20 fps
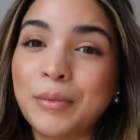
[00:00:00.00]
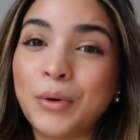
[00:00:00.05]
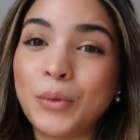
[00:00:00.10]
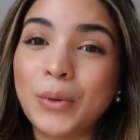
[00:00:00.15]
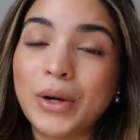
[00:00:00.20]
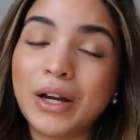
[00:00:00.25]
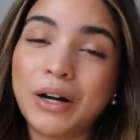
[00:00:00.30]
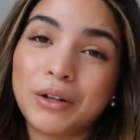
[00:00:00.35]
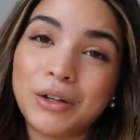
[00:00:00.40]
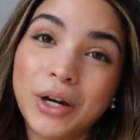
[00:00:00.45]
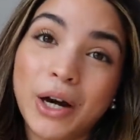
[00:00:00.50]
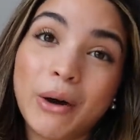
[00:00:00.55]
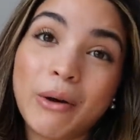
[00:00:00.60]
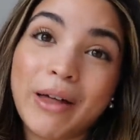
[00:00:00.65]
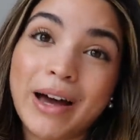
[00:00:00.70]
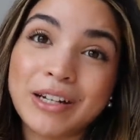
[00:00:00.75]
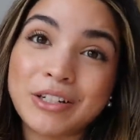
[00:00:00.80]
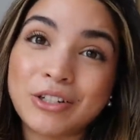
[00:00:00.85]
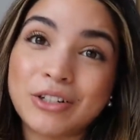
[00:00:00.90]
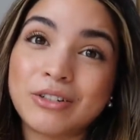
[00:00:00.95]
We all know how
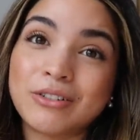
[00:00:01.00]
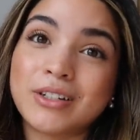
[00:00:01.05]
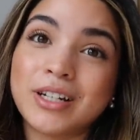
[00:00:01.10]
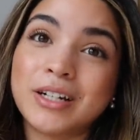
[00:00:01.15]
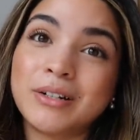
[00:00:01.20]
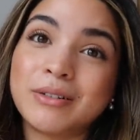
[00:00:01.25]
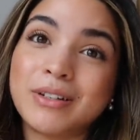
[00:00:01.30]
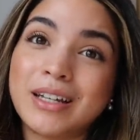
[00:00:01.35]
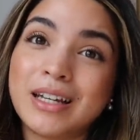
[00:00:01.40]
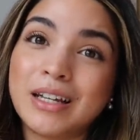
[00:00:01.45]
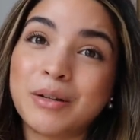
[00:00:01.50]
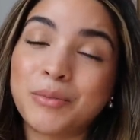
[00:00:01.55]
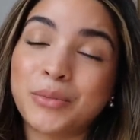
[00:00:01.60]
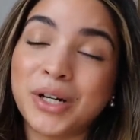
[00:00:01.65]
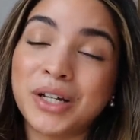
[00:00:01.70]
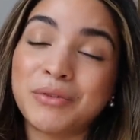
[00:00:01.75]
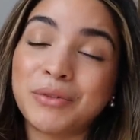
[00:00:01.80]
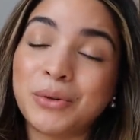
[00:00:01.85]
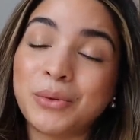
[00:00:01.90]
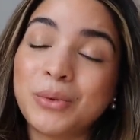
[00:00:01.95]
that turned out in
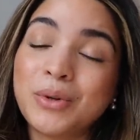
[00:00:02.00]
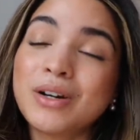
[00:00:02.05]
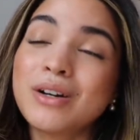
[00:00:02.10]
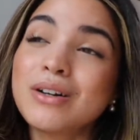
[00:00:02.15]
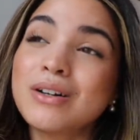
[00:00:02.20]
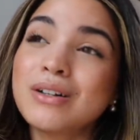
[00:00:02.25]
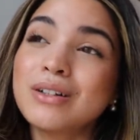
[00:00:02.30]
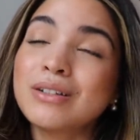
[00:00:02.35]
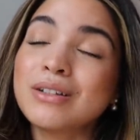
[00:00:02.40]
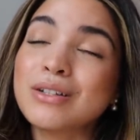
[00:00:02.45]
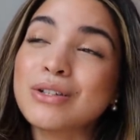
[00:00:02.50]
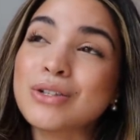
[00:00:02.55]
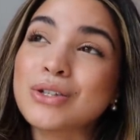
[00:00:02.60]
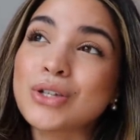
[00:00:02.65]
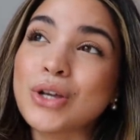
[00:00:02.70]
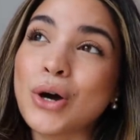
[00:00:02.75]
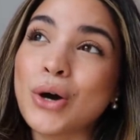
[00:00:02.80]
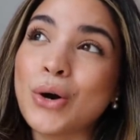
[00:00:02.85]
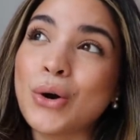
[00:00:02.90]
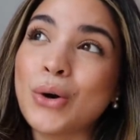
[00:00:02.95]
Brave New World.
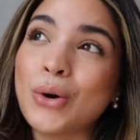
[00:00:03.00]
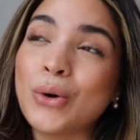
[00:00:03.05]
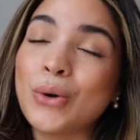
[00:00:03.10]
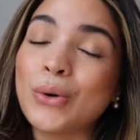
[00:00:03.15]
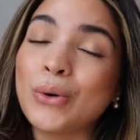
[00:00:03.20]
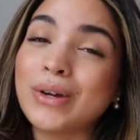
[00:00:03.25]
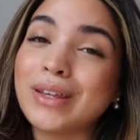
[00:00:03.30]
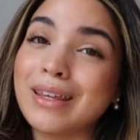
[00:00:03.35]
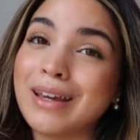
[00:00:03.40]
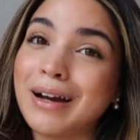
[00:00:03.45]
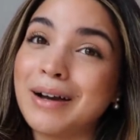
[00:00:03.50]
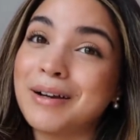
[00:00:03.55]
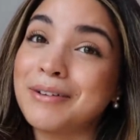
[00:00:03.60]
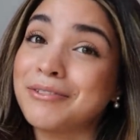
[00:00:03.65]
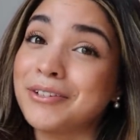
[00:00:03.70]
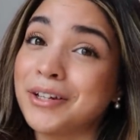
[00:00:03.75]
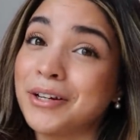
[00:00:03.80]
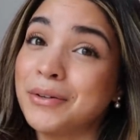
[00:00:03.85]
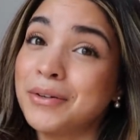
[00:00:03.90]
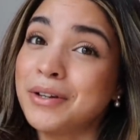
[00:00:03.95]
So yeah,
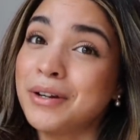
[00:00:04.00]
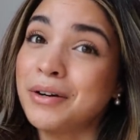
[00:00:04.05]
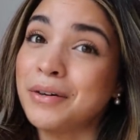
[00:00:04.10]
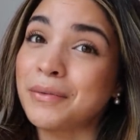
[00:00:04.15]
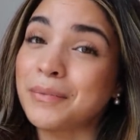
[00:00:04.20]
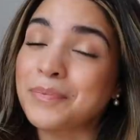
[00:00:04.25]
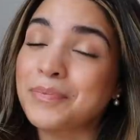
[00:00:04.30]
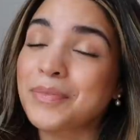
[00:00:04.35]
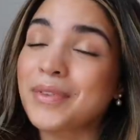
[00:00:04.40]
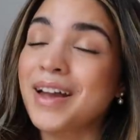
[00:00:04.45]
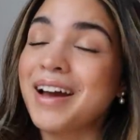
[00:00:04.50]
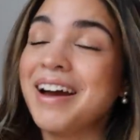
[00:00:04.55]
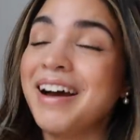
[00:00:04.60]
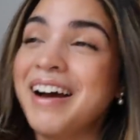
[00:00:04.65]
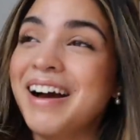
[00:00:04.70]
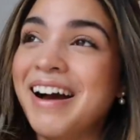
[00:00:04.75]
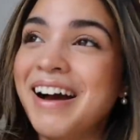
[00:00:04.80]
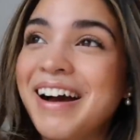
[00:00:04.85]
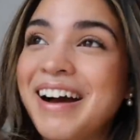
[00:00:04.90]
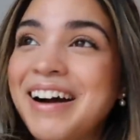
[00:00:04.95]
if you know, you
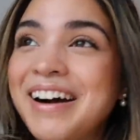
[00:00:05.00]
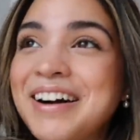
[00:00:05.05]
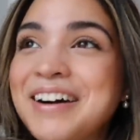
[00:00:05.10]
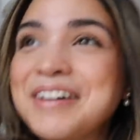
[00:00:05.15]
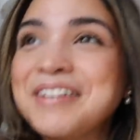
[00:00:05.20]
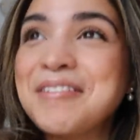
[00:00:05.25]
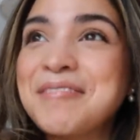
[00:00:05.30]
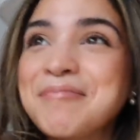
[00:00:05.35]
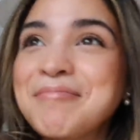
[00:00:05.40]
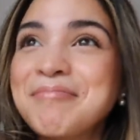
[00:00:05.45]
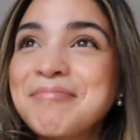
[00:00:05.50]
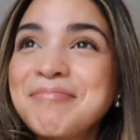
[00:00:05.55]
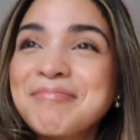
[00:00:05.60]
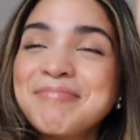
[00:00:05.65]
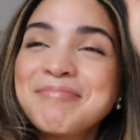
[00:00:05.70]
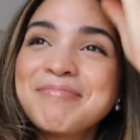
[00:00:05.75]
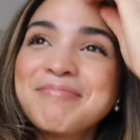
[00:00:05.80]
know.